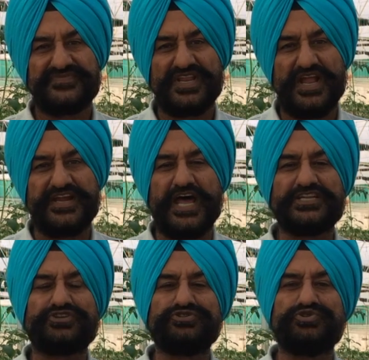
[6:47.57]
and
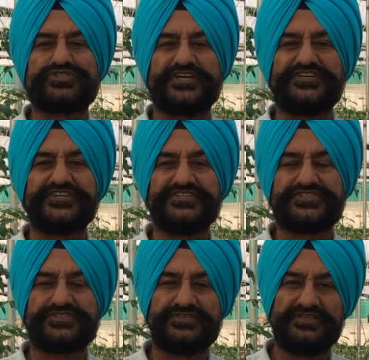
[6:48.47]
also use
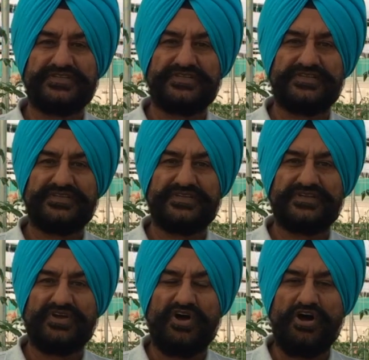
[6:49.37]
curtains
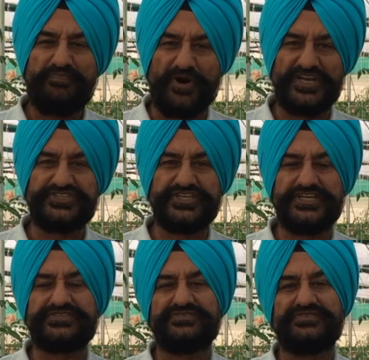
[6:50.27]
of
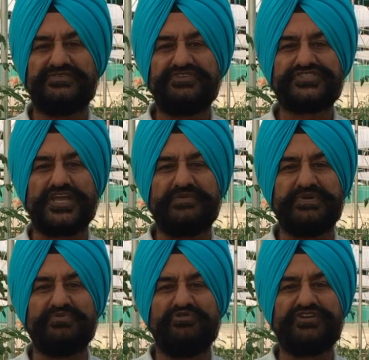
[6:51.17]
polysheet which can be
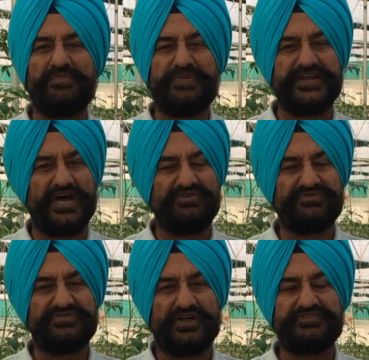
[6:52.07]
moved up and
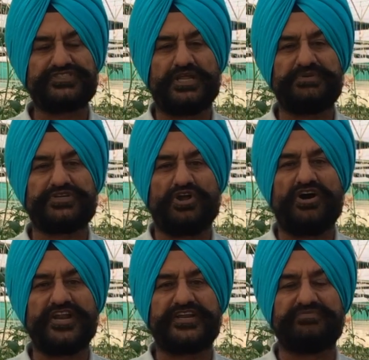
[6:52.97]
down, or which can be drawn
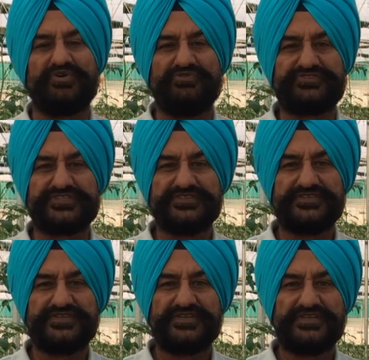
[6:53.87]
and removed,
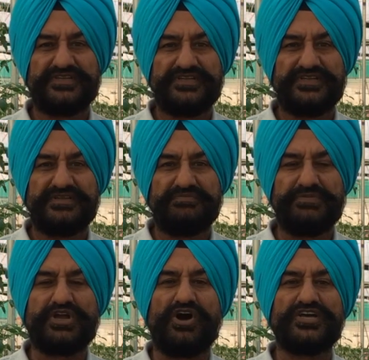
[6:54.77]

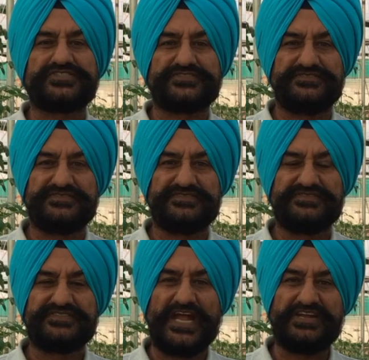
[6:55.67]
because
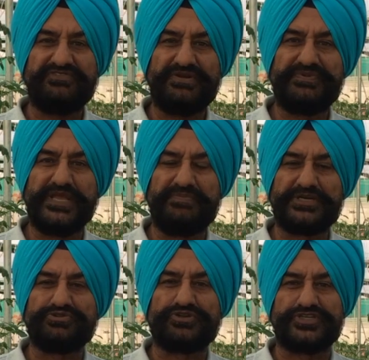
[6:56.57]
that will be able
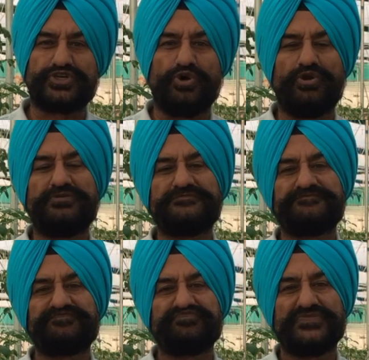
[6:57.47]
to control
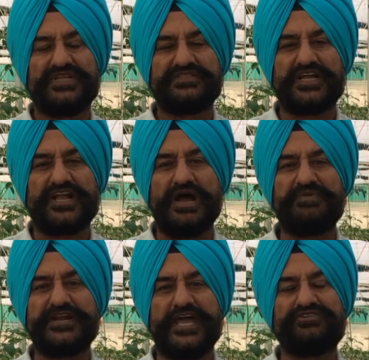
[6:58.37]
the
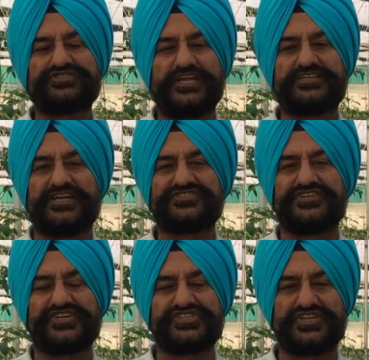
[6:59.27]
carbon dioxide
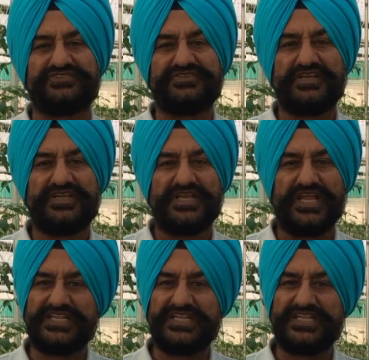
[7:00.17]
concentration in the